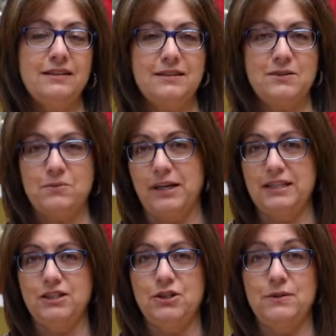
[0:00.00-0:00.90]
This is where I
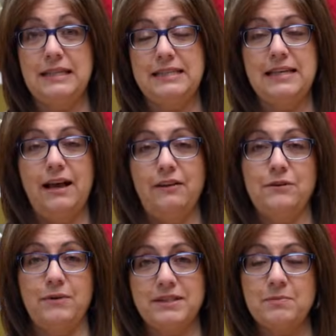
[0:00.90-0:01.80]
teach you easy,
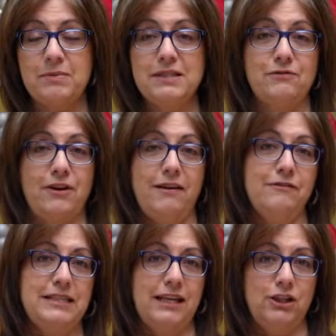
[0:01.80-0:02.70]
healthy recipes for
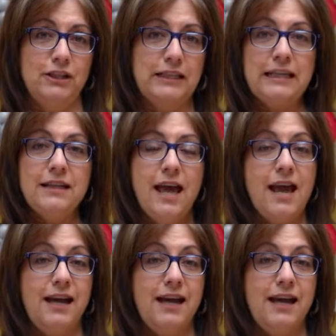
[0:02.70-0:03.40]
everyday cooking.